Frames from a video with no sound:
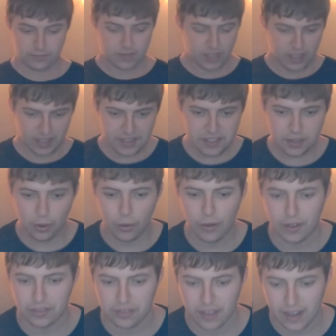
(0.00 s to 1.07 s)
His whole
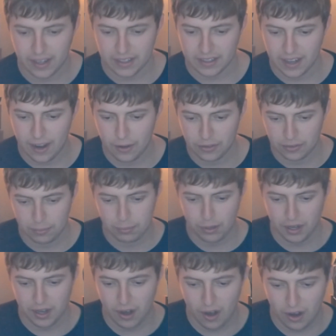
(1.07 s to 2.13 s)
aesthetic now is
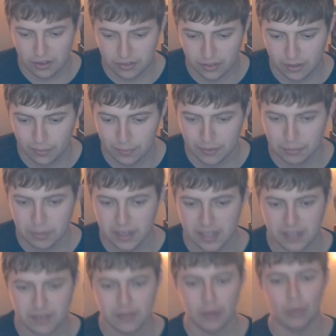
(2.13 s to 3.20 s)
pretty awesome. It's pretty
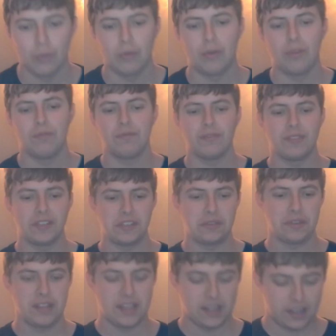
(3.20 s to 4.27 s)
cool and
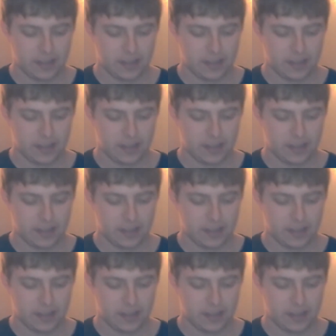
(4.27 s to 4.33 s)
unique.